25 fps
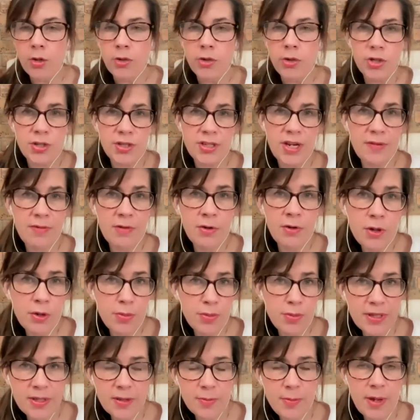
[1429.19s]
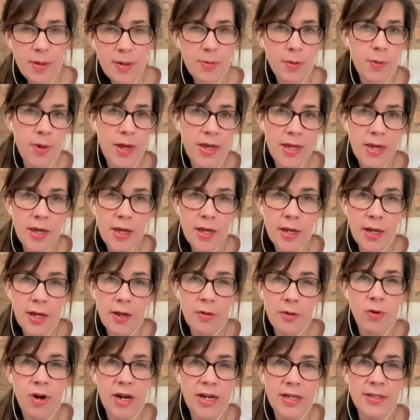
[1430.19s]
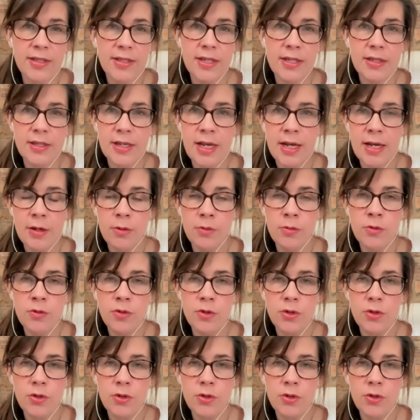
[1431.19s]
just have another piece of paper where you can like write it down.